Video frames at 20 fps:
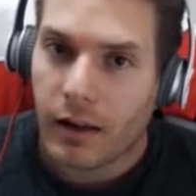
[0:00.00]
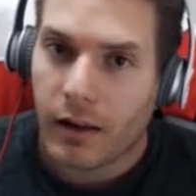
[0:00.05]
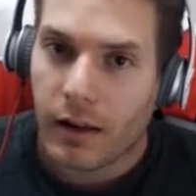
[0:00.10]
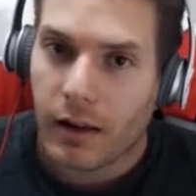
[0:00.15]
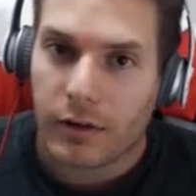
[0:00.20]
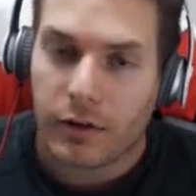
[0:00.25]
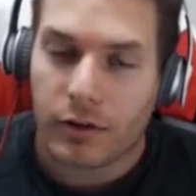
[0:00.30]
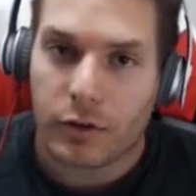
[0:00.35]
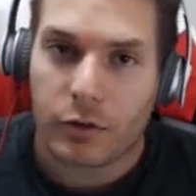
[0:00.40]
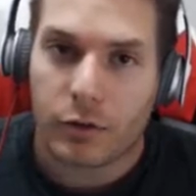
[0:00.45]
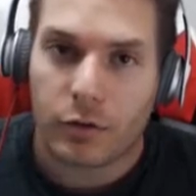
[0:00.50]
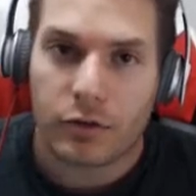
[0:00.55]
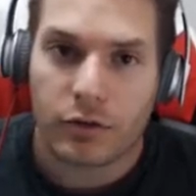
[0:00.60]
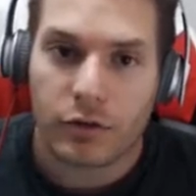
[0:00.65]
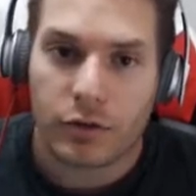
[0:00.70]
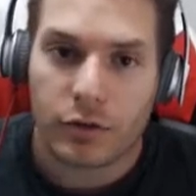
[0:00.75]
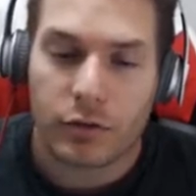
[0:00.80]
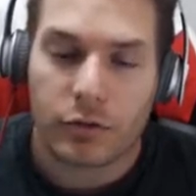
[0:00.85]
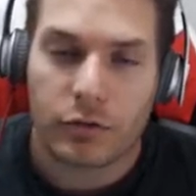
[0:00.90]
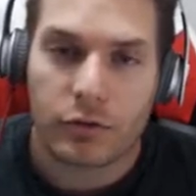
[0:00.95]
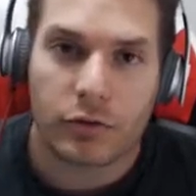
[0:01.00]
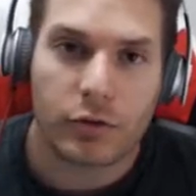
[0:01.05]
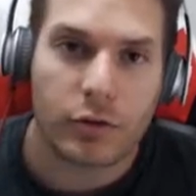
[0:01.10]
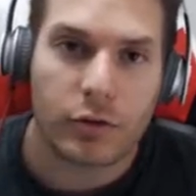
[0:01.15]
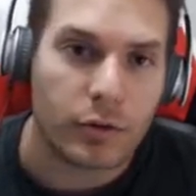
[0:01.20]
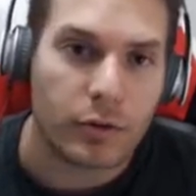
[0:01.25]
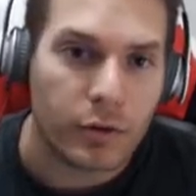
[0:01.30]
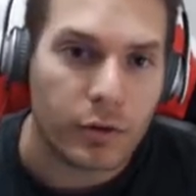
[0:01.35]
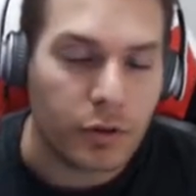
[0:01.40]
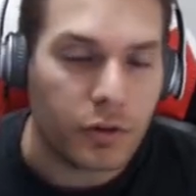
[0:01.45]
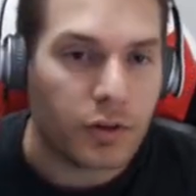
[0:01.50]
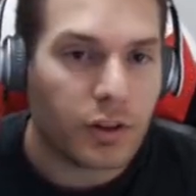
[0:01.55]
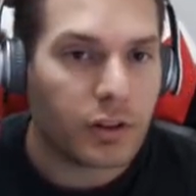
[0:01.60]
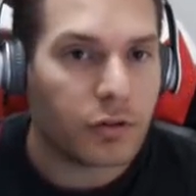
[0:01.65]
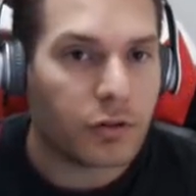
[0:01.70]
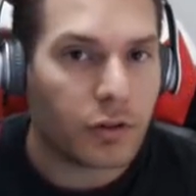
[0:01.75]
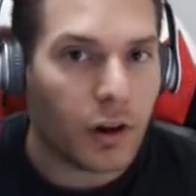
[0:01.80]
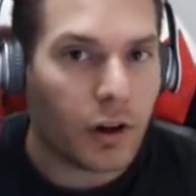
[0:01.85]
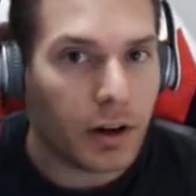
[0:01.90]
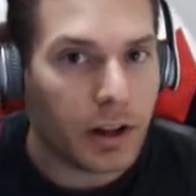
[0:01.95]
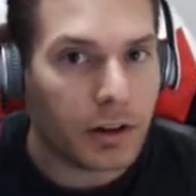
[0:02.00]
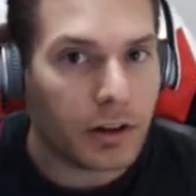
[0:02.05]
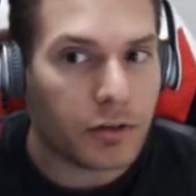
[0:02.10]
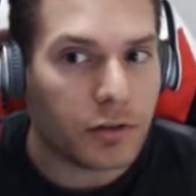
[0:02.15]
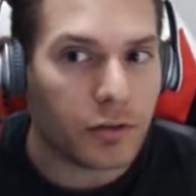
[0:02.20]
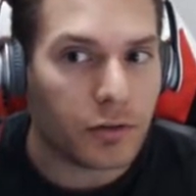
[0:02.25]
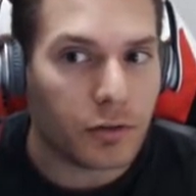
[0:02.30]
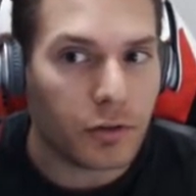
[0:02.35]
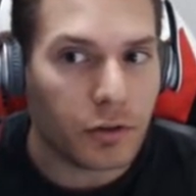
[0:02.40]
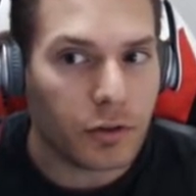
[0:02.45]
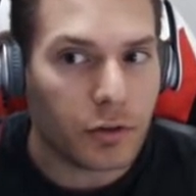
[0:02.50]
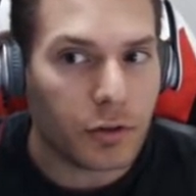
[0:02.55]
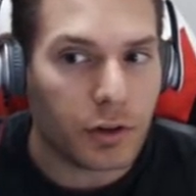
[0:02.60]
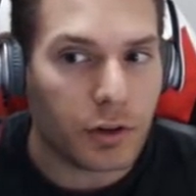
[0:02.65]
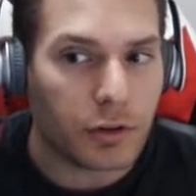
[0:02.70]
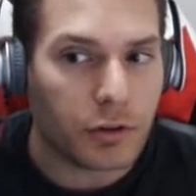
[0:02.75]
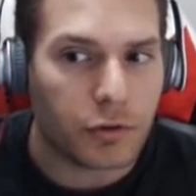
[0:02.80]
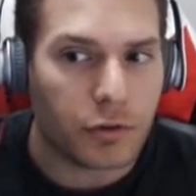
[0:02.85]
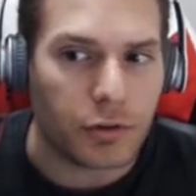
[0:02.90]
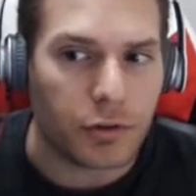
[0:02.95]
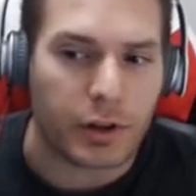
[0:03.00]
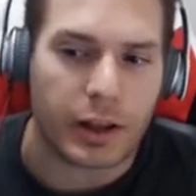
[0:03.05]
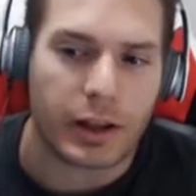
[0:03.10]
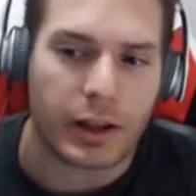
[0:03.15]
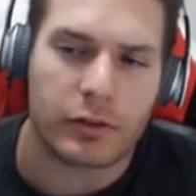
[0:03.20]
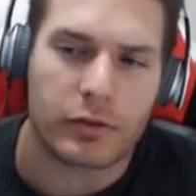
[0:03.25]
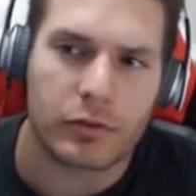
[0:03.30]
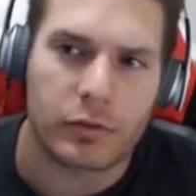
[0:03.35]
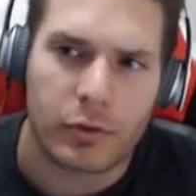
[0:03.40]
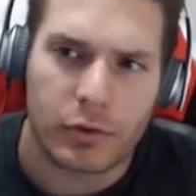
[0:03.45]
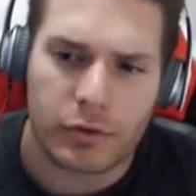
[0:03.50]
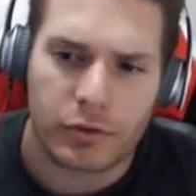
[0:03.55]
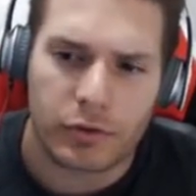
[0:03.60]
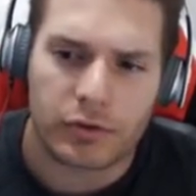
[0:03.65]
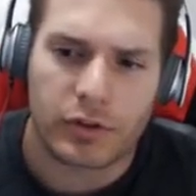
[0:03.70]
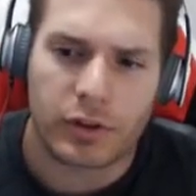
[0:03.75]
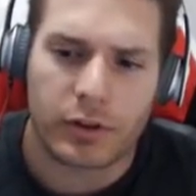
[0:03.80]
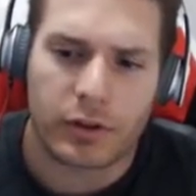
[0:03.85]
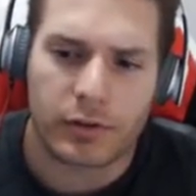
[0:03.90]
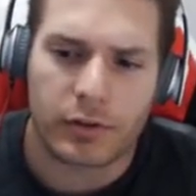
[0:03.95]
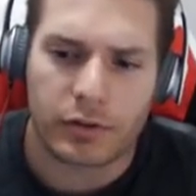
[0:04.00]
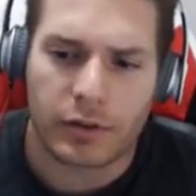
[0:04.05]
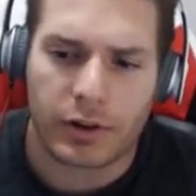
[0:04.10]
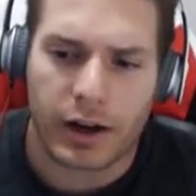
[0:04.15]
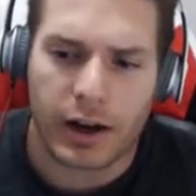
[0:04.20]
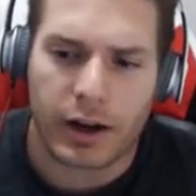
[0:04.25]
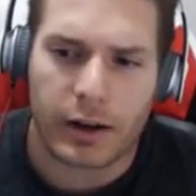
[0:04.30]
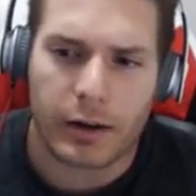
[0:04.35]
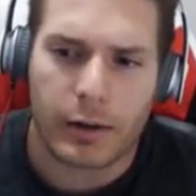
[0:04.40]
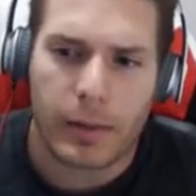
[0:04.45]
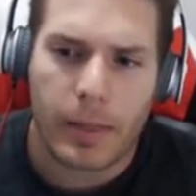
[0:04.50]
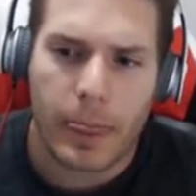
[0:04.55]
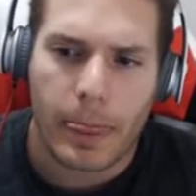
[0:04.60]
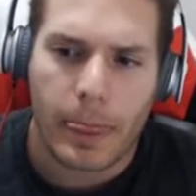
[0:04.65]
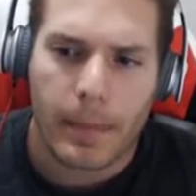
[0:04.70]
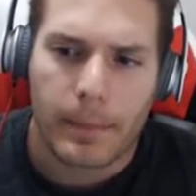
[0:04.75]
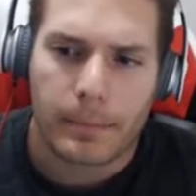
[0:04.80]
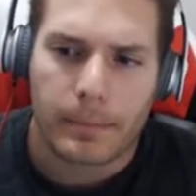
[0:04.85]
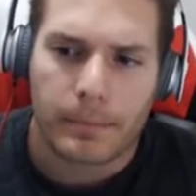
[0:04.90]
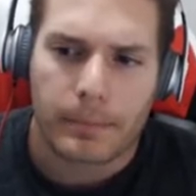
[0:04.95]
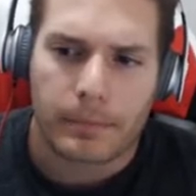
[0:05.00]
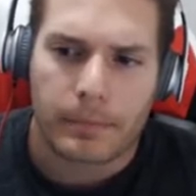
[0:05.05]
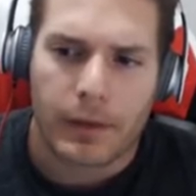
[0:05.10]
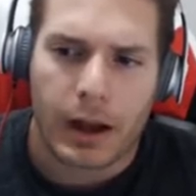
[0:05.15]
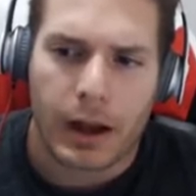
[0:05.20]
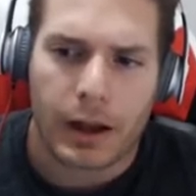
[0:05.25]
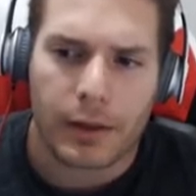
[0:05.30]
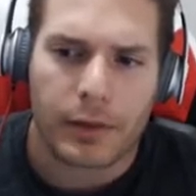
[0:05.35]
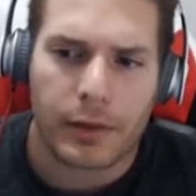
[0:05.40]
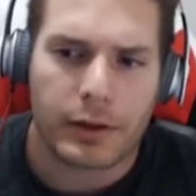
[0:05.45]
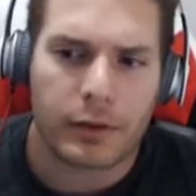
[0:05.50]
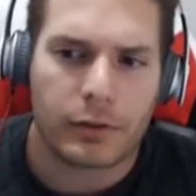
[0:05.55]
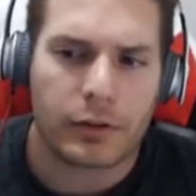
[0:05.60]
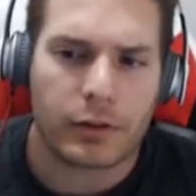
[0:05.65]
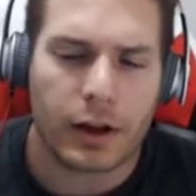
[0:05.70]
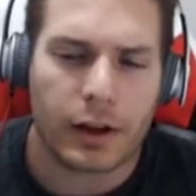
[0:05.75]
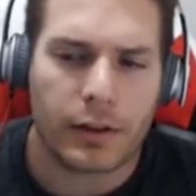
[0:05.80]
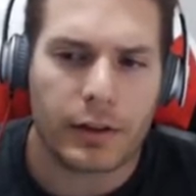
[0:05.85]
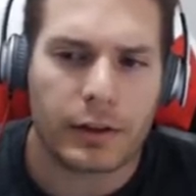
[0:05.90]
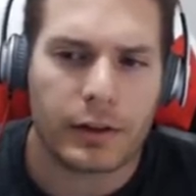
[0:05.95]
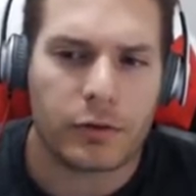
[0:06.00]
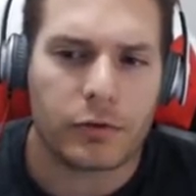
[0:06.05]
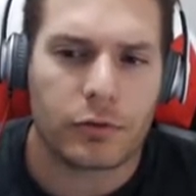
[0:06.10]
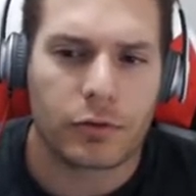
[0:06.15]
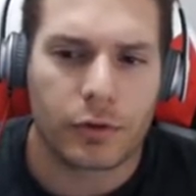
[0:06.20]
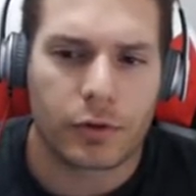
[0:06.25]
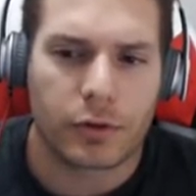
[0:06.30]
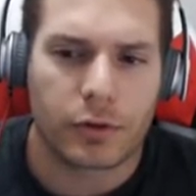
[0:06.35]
So you did draw an Ancient. You either drew the Ancient Rules or Silver's Cry. I think you drew the